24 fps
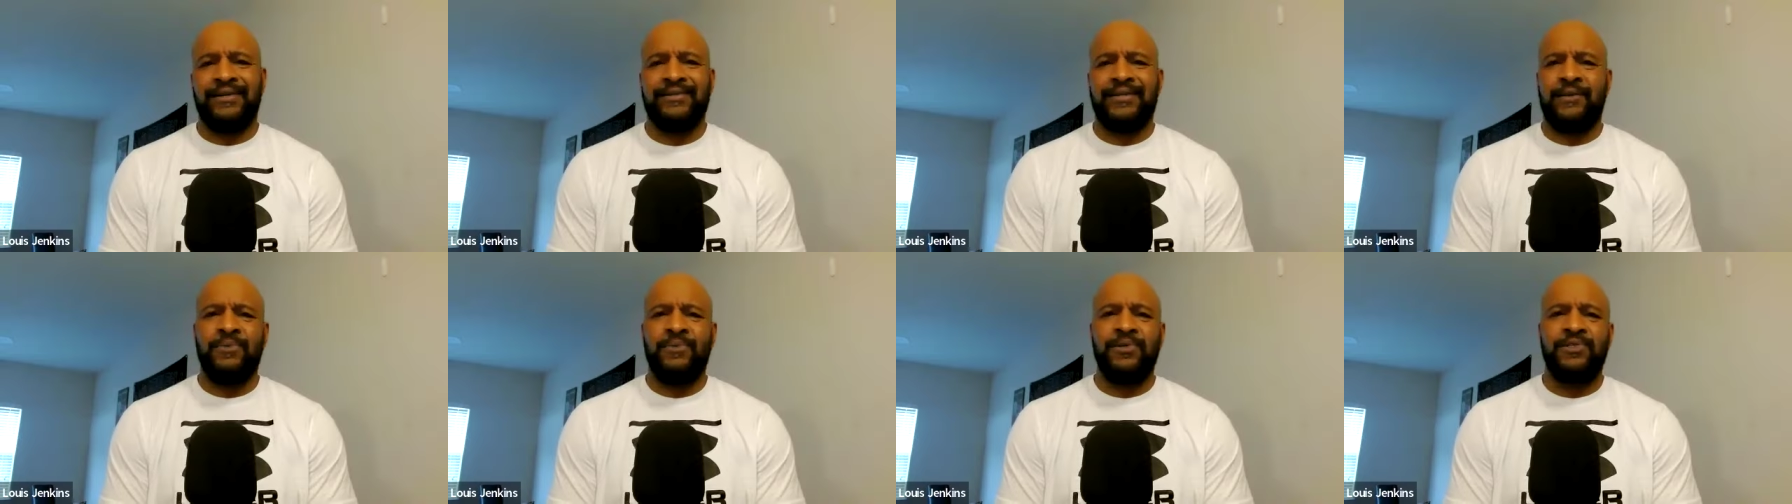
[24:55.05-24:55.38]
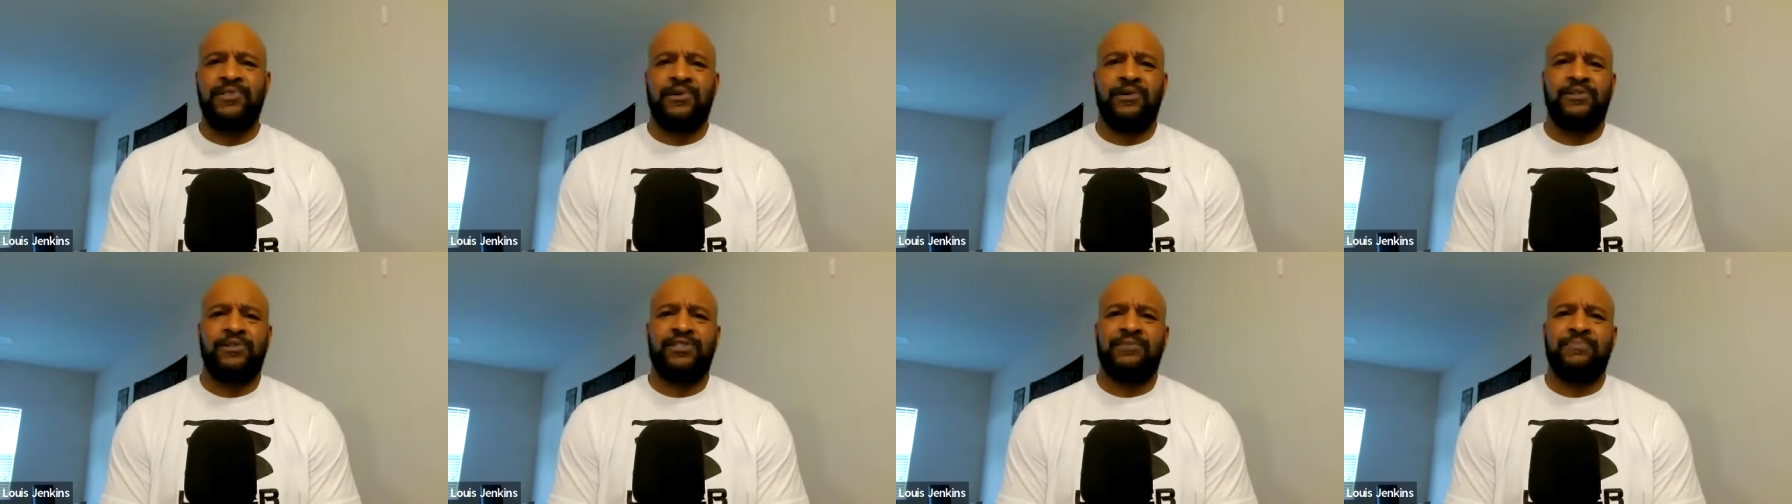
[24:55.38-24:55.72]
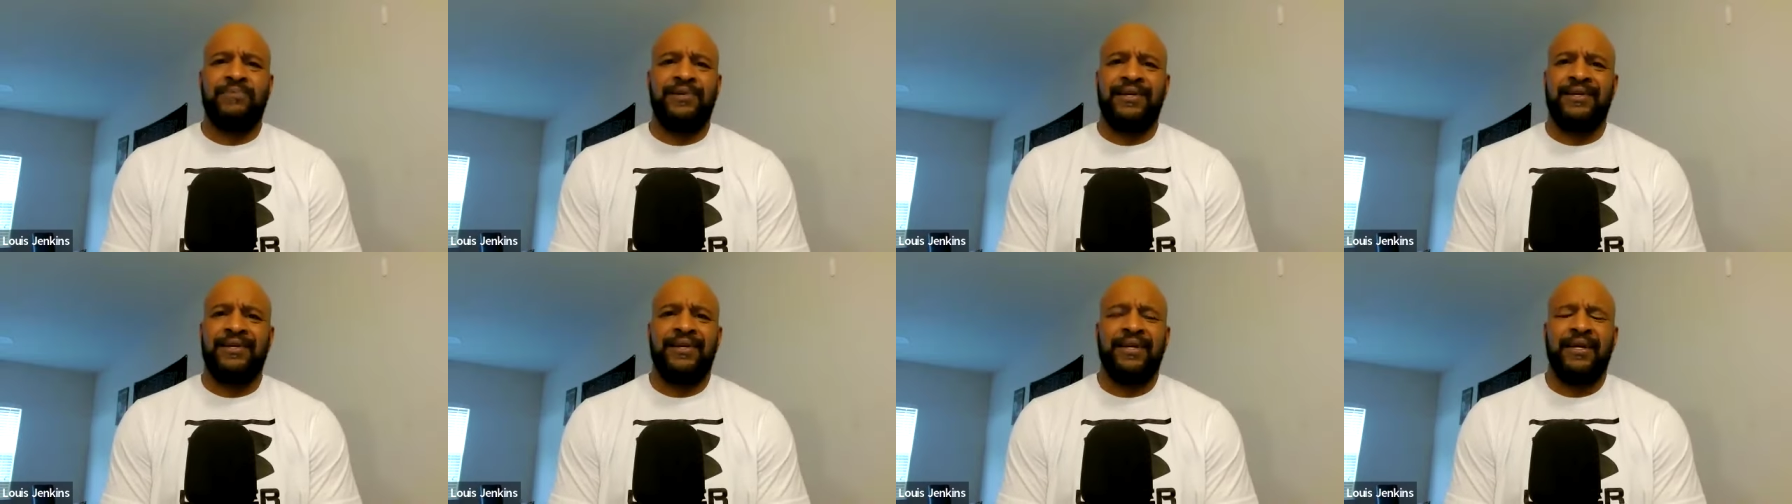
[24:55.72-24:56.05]
Like we saw so
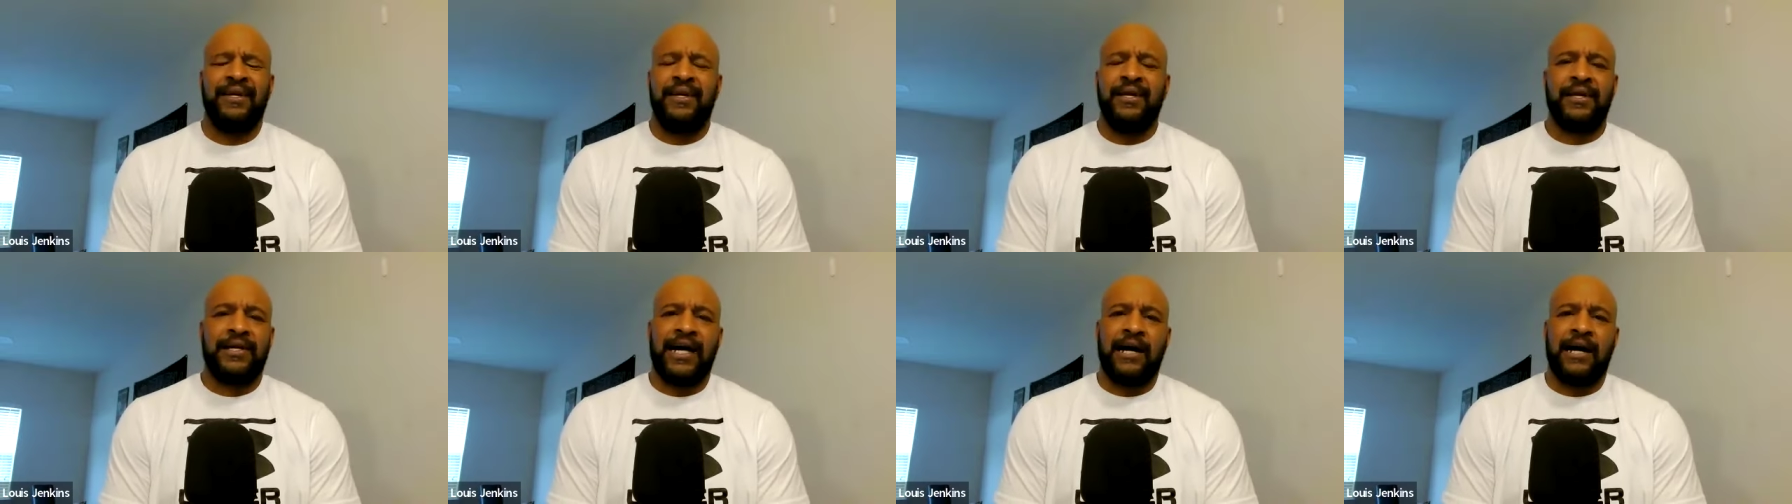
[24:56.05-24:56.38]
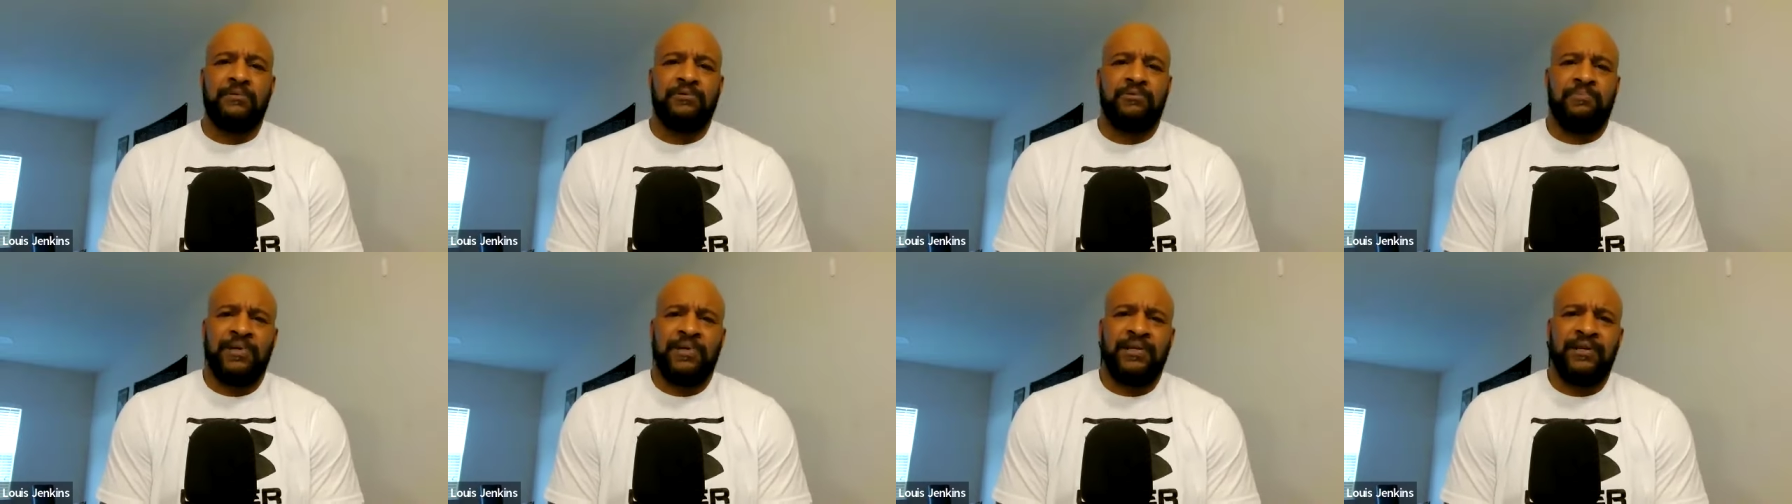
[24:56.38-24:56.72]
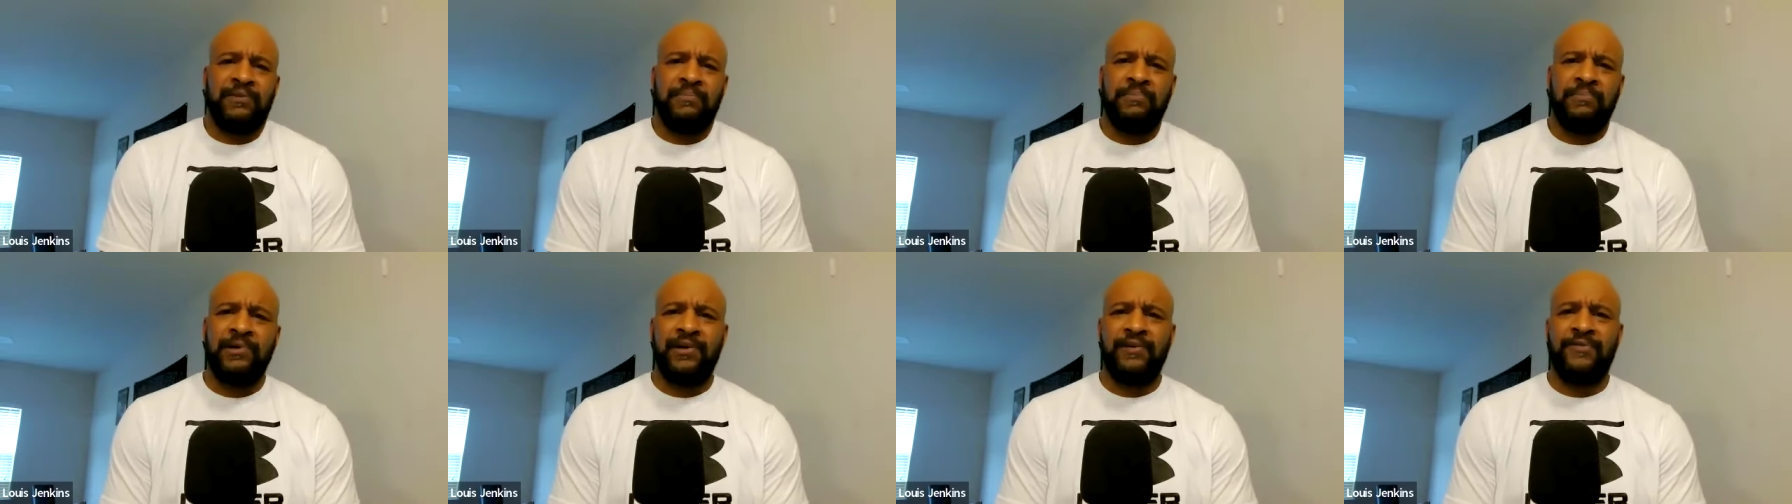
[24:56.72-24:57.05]
many cops beat
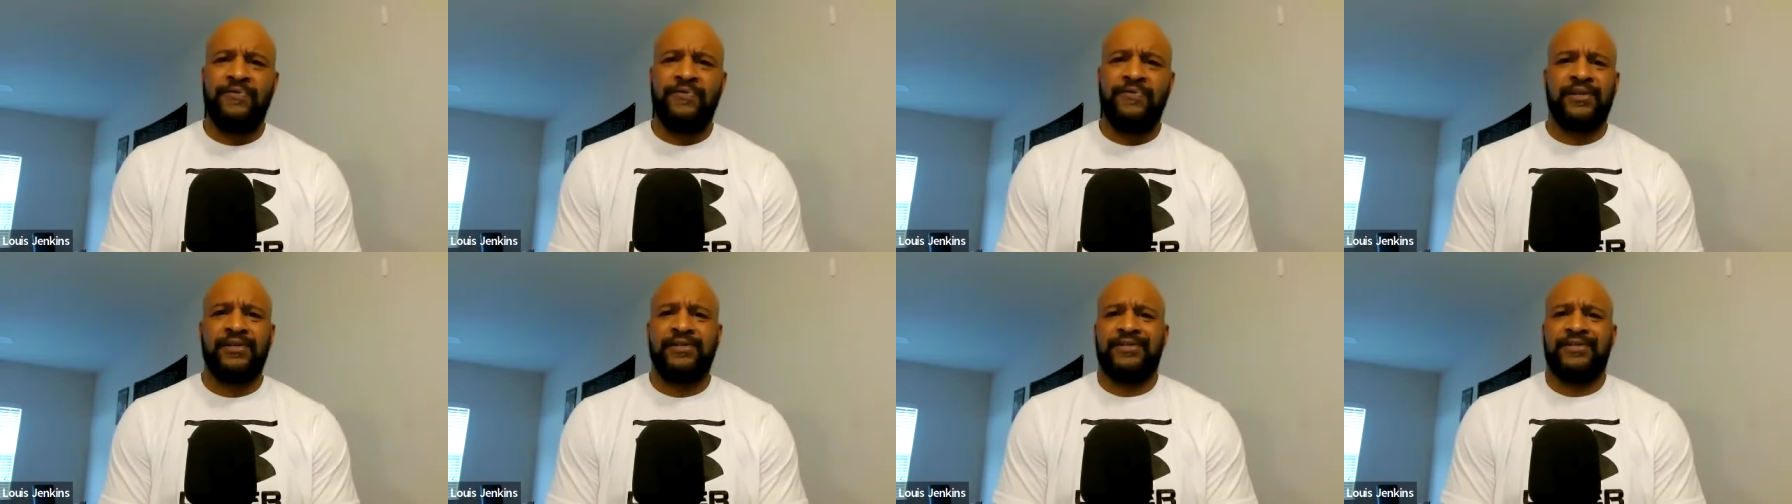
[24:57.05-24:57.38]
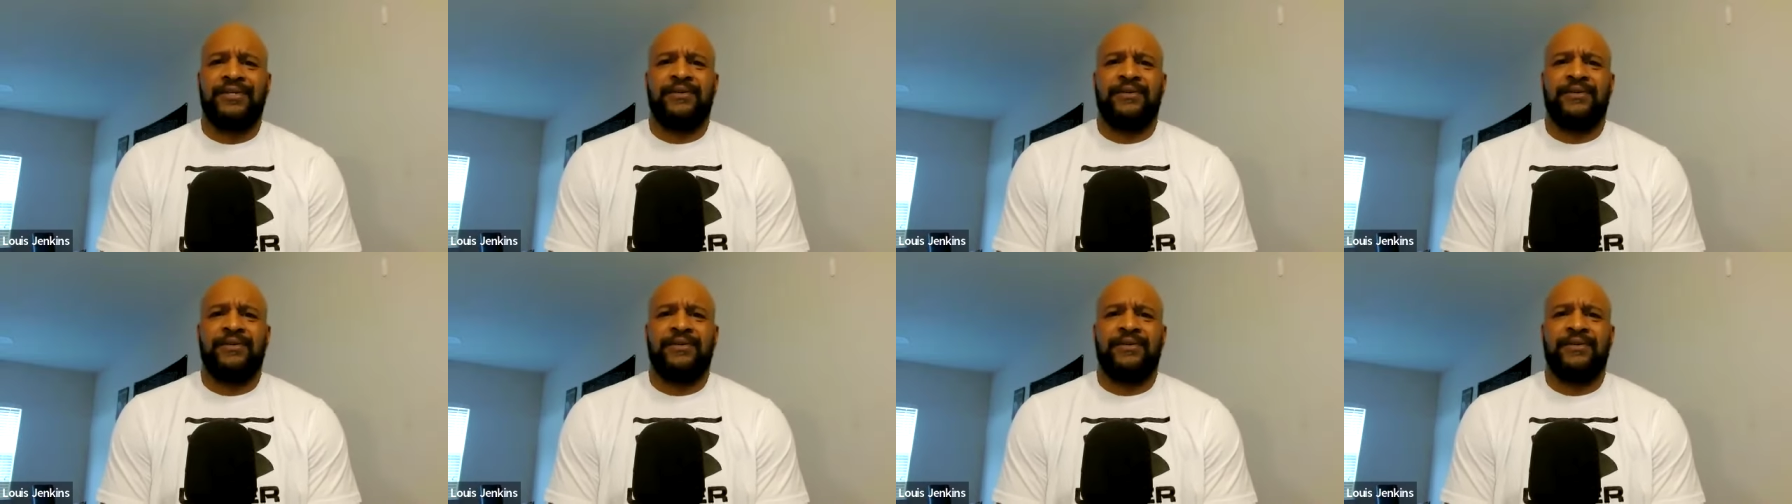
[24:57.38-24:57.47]
up motherfuckers.